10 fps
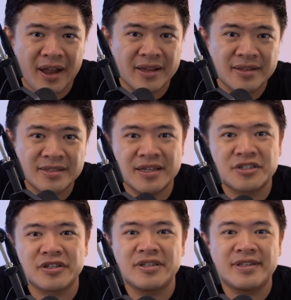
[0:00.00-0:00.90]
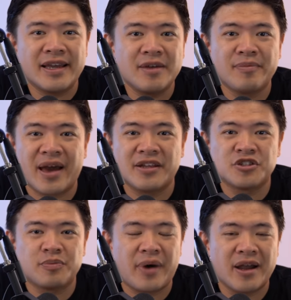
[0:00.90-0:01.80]
And essentially, they
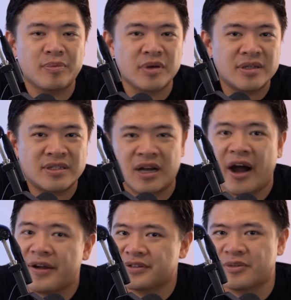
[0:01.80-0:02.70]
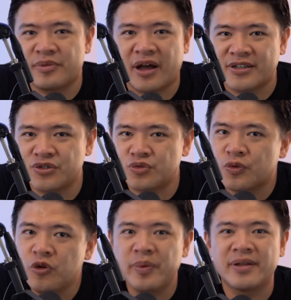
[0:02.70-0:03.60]
managed to buy up the entire supply,
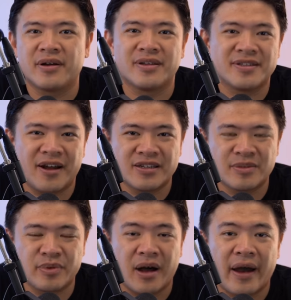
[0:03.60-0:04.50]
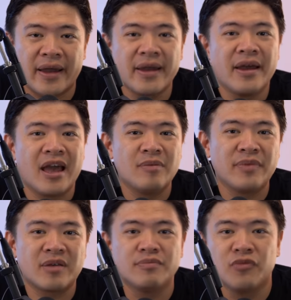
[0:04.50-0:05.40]
swoop in on the entire supply,
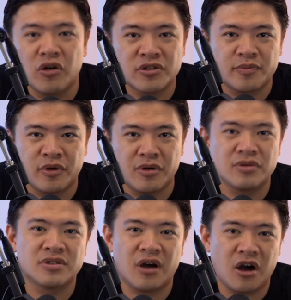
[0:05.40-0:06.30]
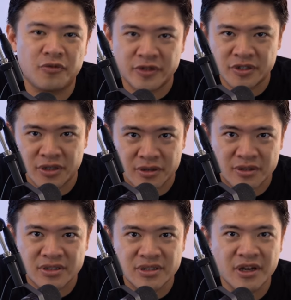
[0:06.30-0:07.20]
and make multiples of
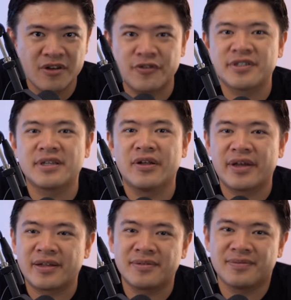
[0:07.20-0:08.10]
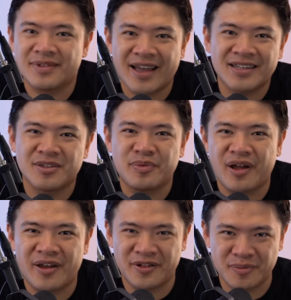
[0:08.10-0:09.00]
returns for selling that
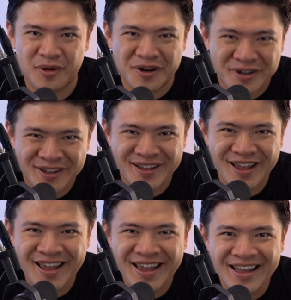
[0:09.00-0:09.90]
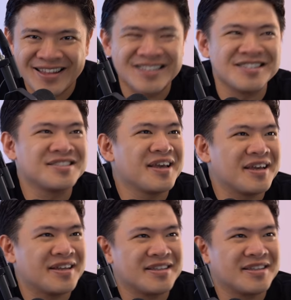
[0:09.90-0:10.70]
supply on the market. That's insane.